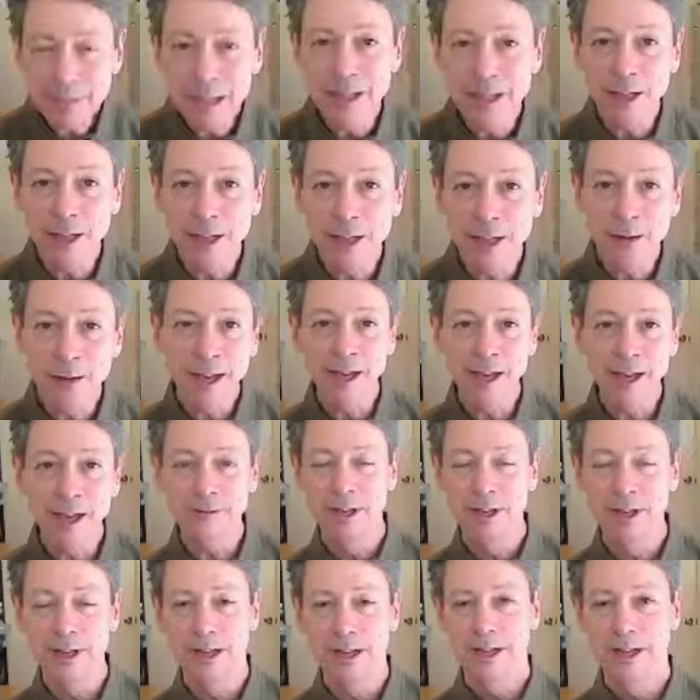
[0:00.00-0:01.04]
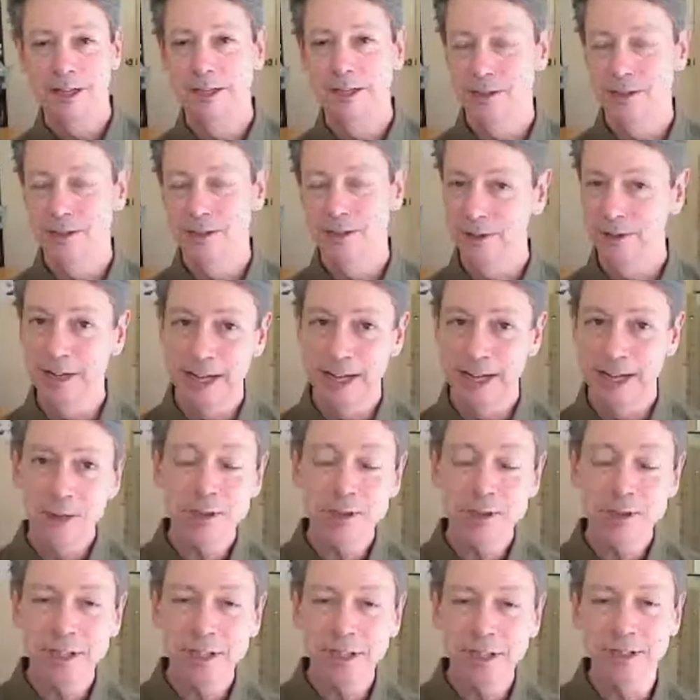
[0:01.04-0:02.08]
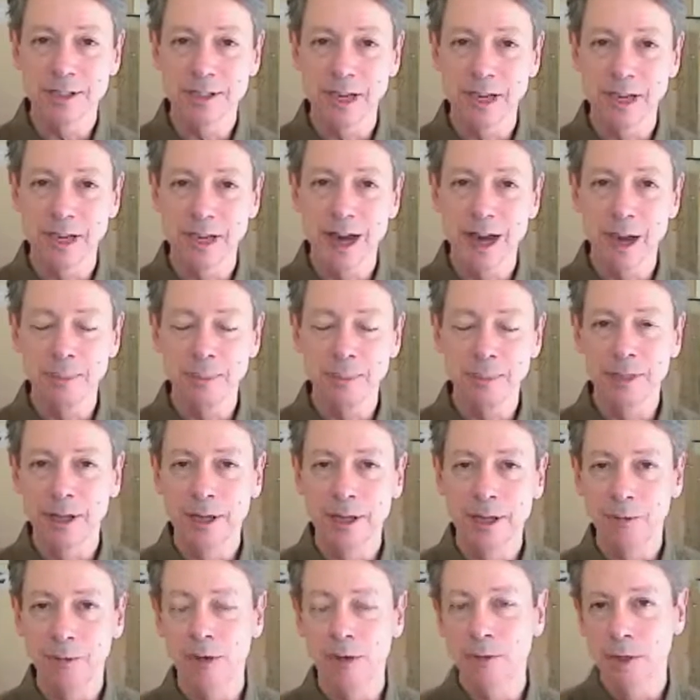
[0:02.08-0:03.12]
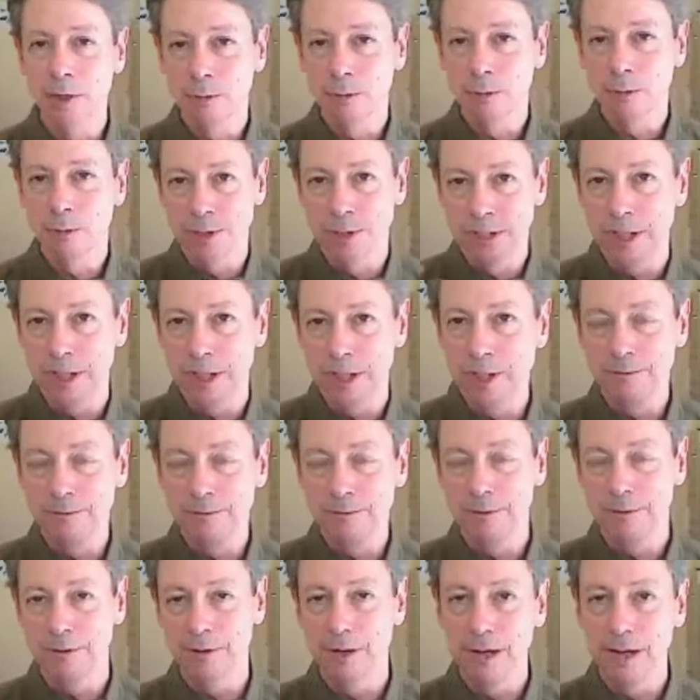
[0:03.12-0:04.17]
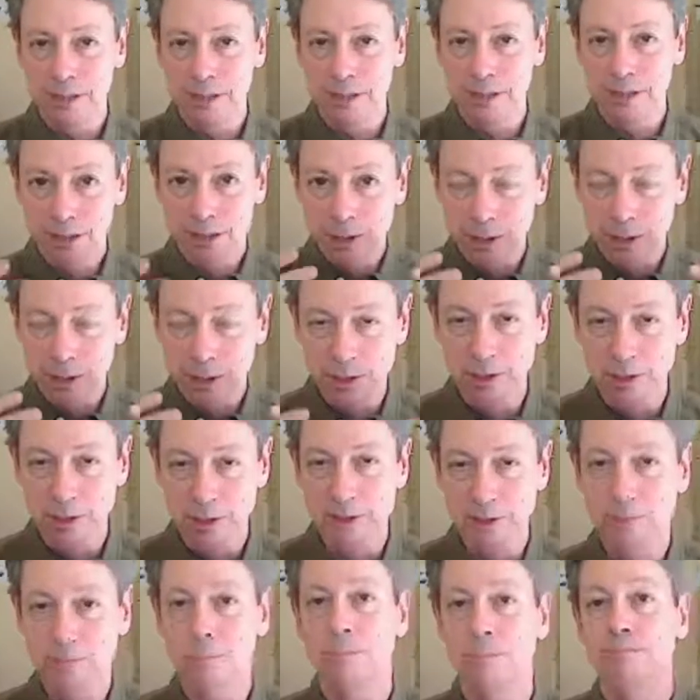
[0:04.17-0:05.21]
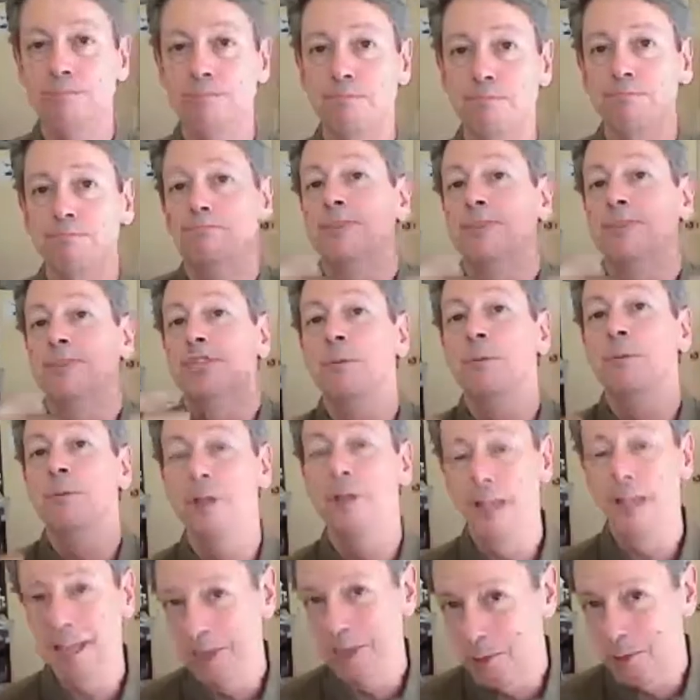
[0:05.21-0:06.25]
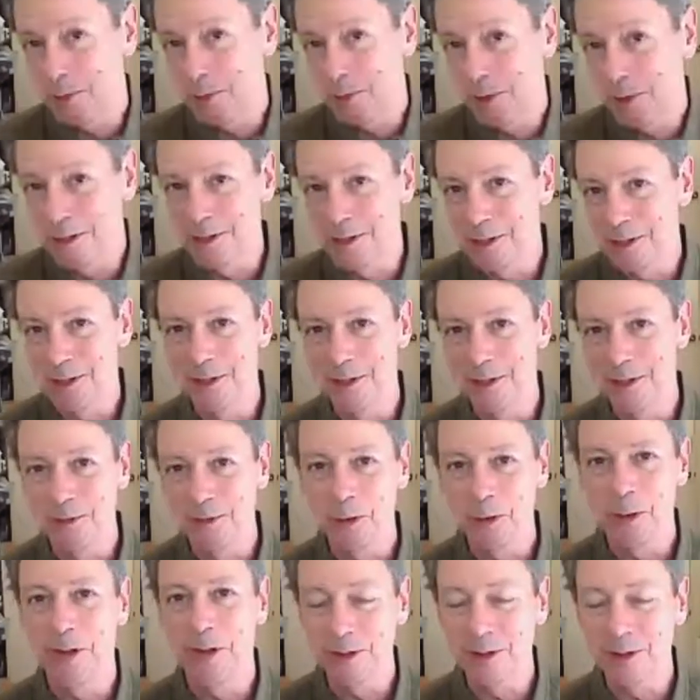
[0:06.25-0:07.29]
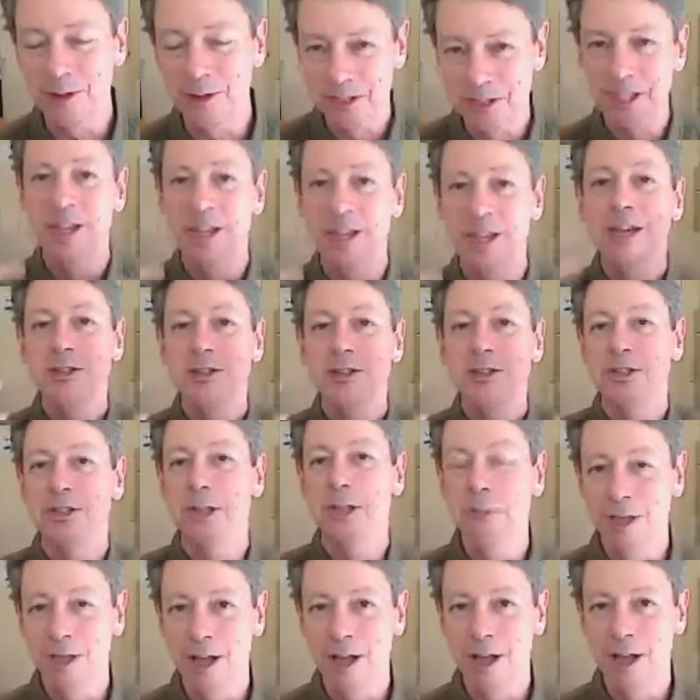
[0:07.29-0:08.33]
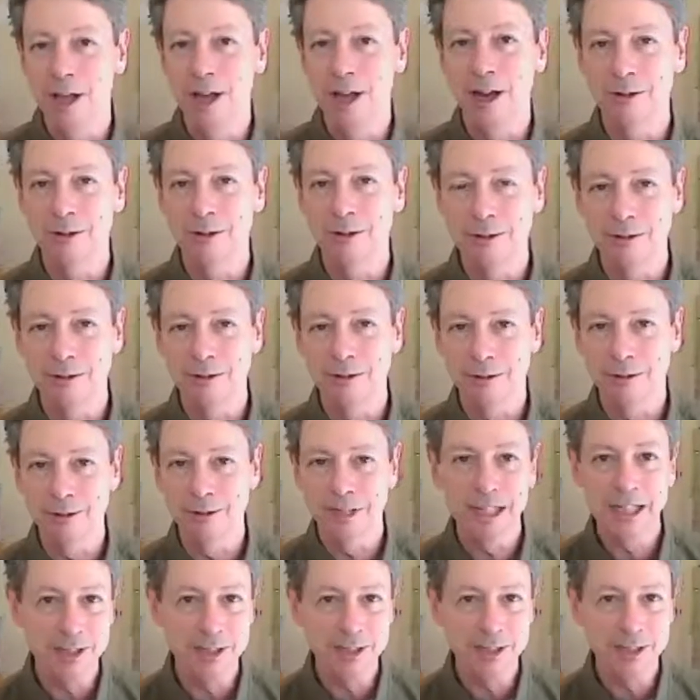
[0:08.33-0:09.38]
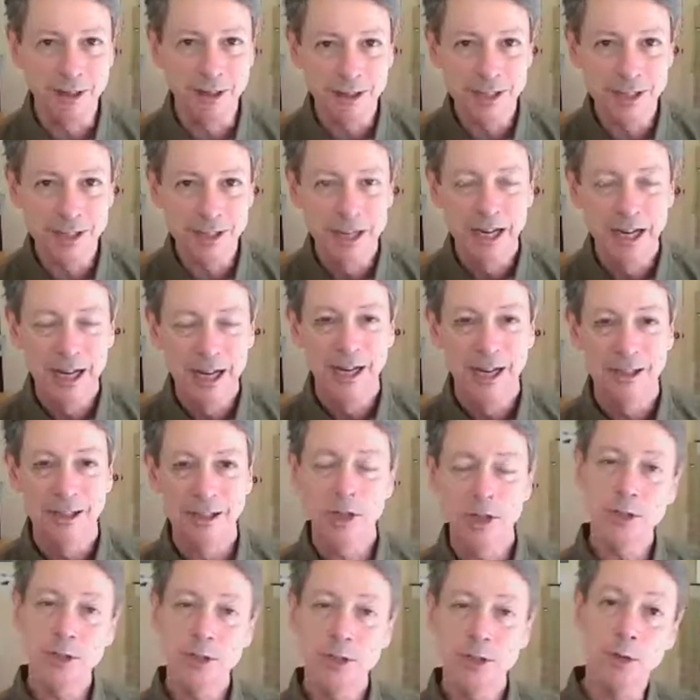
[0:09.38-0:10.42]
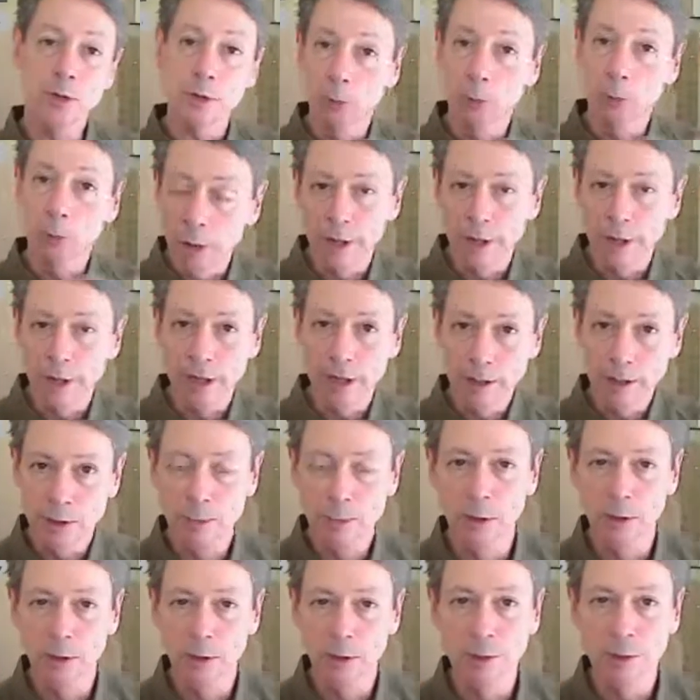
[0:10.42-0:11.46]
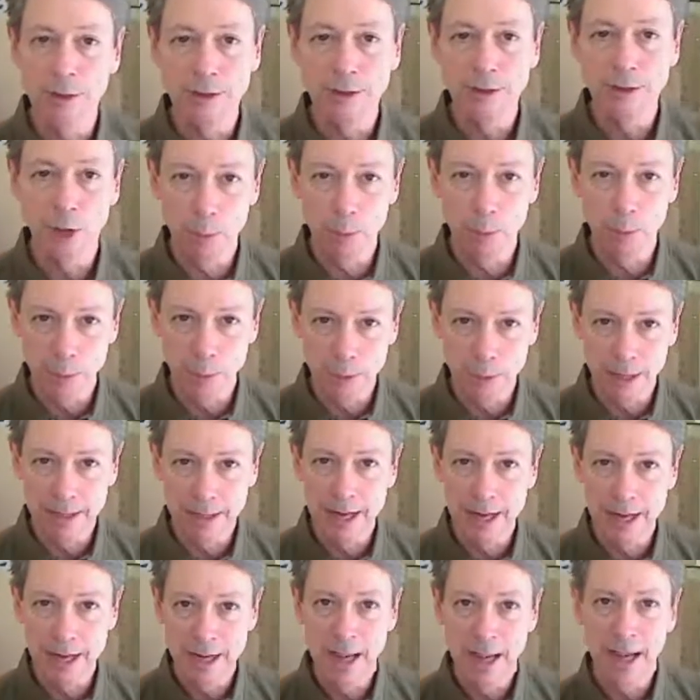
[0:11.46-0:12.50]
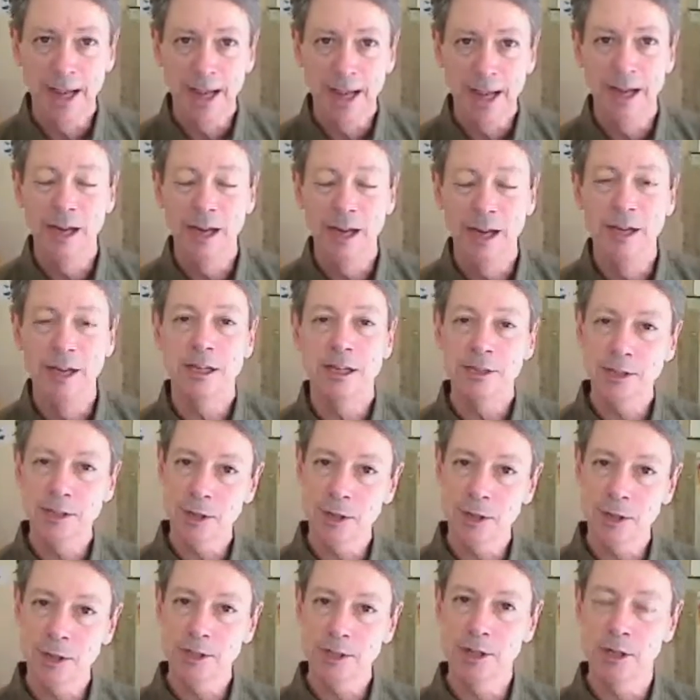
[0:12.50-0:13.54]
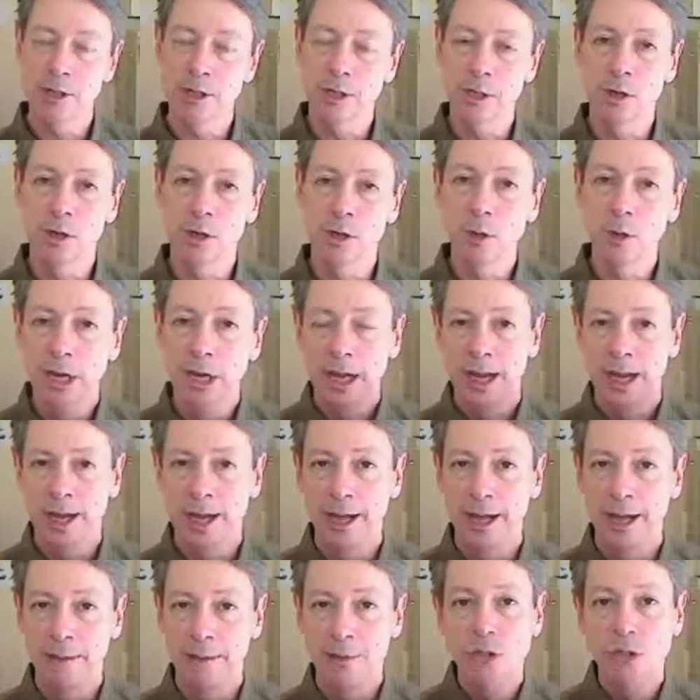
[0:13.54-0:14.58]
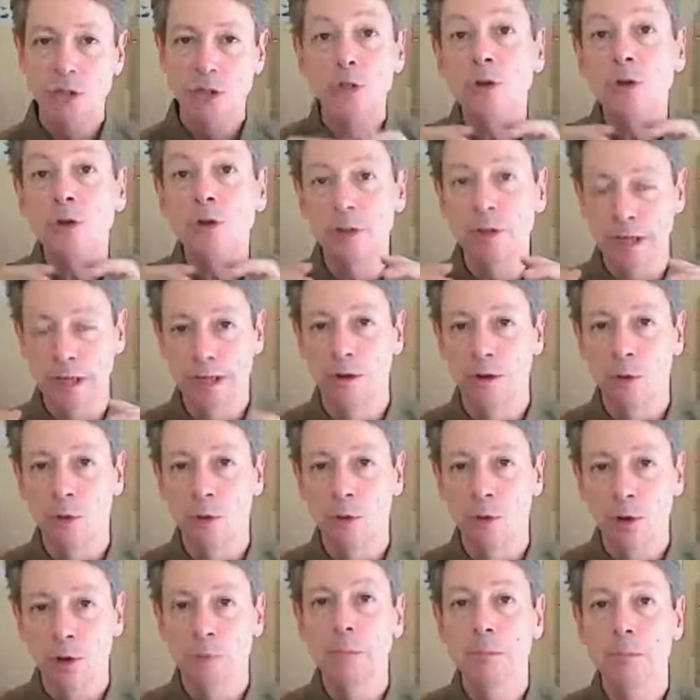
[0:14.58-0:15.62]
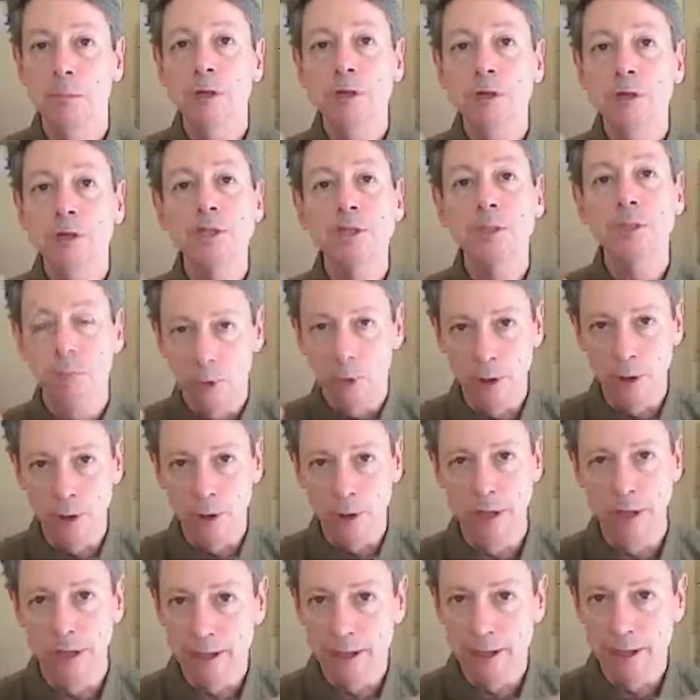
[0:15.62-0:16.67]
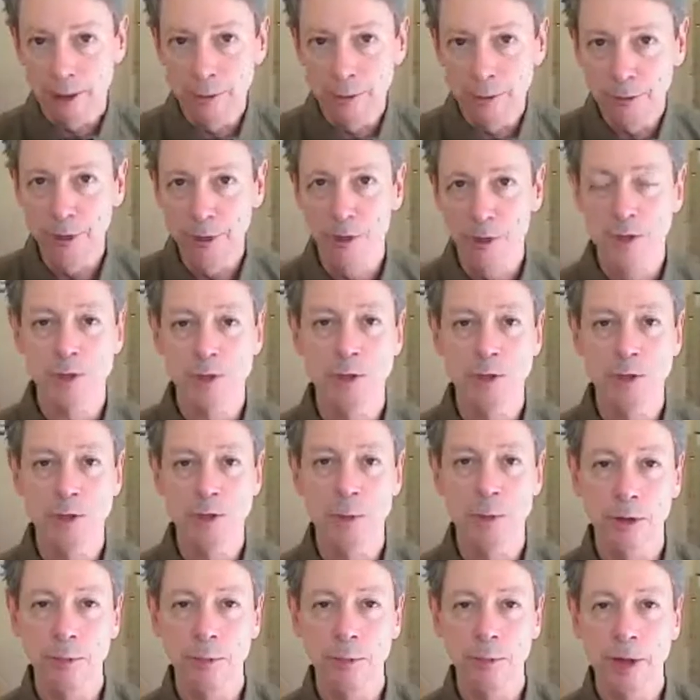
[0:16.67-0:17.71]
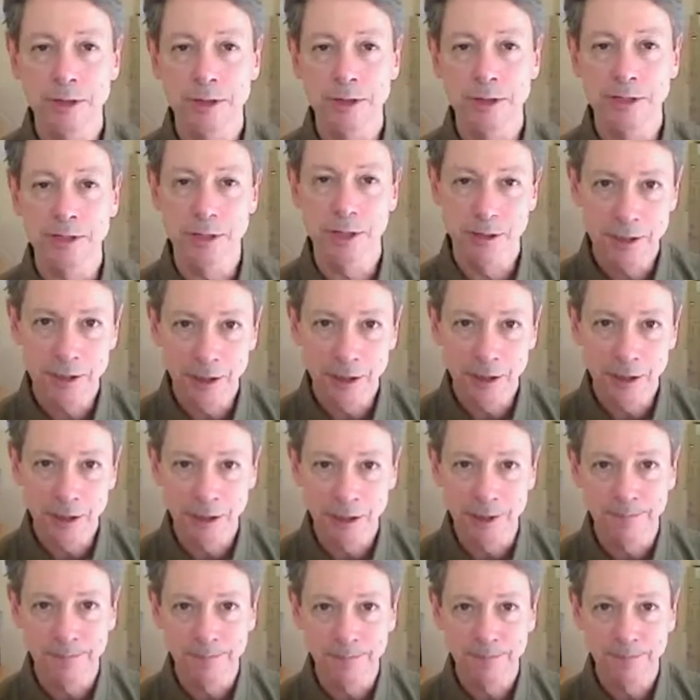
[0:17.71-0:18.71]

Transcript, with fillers: And then we have these very interesting things that happen that when we receive oxytocin stimulating experiences, if you will, or stimuli or, or signals, that's also rewarding. You spoke about dopamine. And it's also uh, soothing or mood supporting. And therefore you also spoke about serotonin.